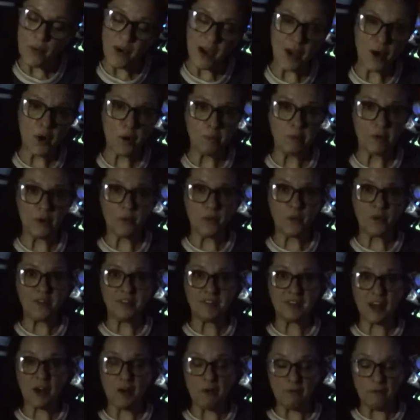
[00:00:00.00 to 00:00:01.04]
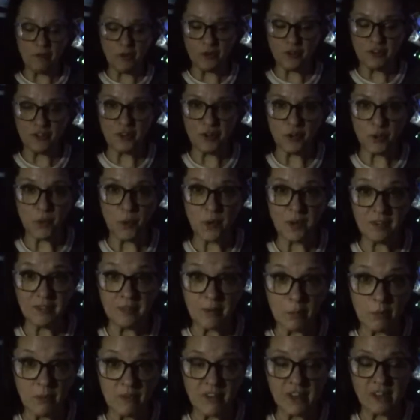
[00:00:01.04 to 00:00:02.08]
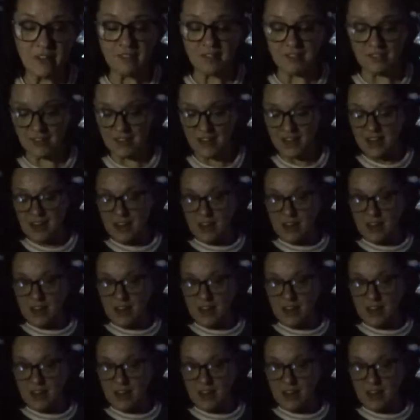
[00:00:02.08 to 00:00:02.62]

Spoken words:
I hope it was helpful to some of yous,